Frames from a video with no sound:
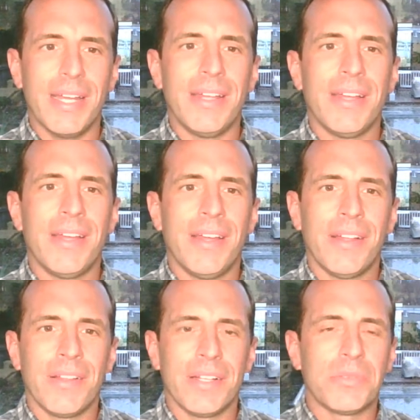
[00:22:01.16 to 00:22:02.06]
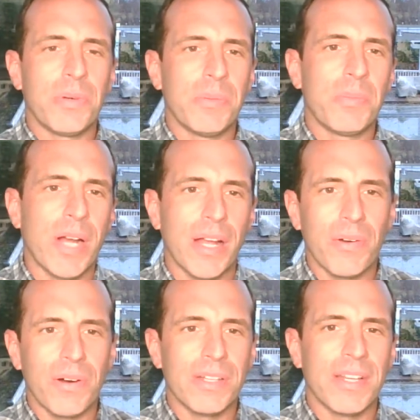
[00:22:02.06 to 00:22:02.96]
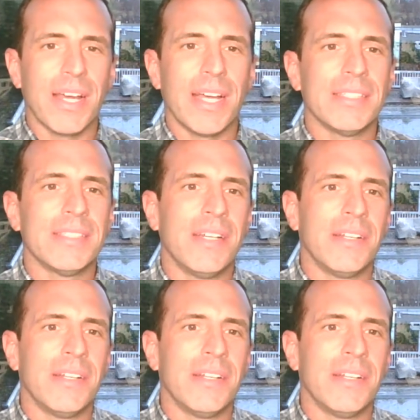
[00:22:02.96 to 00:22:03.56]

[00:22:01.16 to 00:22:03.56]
did. Let's reprioritize.